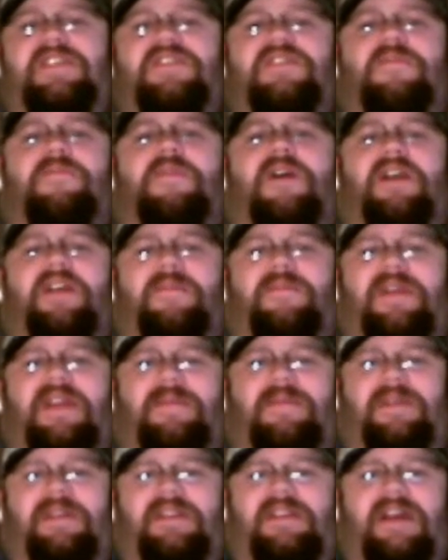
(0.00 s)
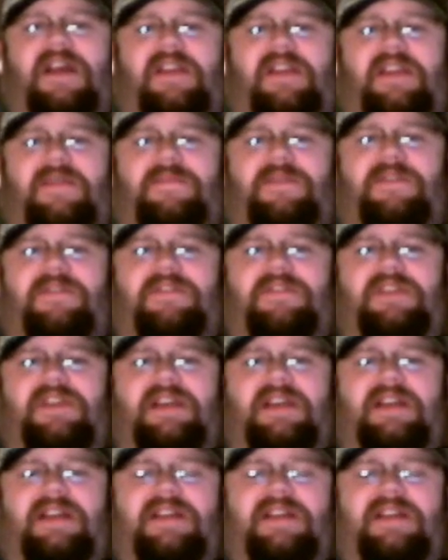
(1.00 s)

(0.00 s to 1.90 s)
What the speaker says: to MuggerBaby talking about